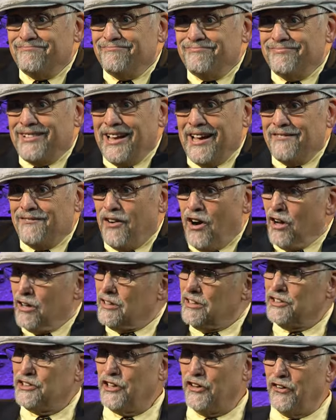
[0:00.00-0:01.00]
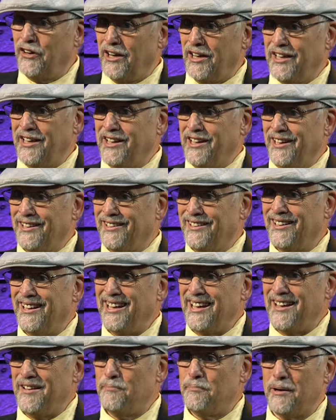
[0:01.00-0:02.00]
they voluntarily can
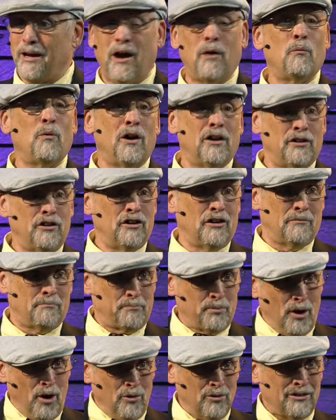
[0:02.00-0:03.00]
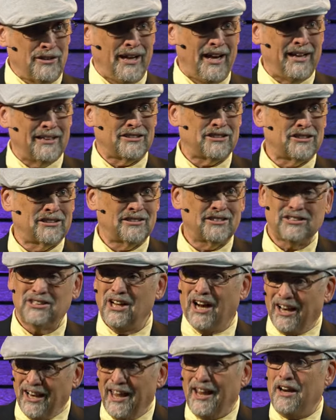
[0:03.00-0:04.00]
leave, but I want you to protest.
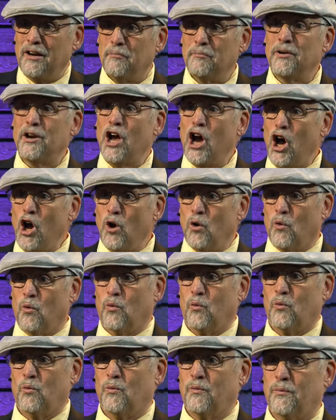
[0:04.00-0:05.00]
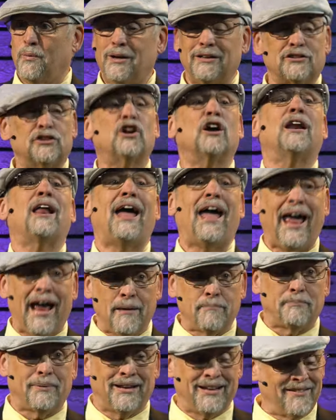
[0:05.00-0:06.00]
Let them know what's going to
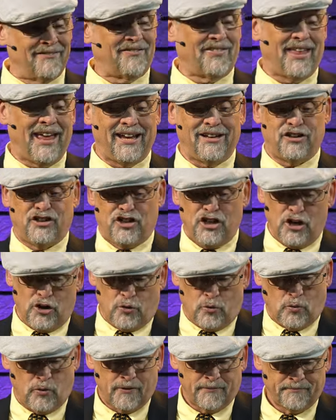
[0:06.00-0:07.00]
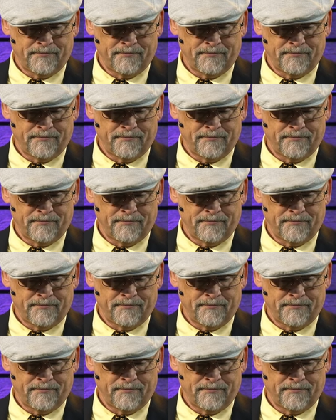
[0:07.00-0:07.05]
happen if they do.